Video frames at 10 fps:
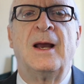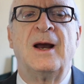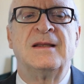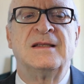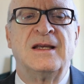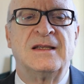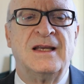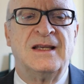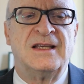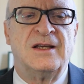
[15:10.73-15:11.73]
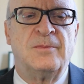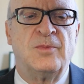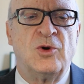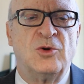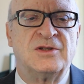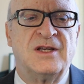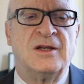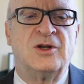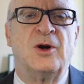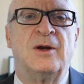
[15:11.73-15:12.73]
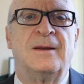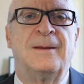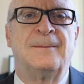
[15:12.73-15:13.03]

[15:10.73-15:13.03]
until the little balls are gone.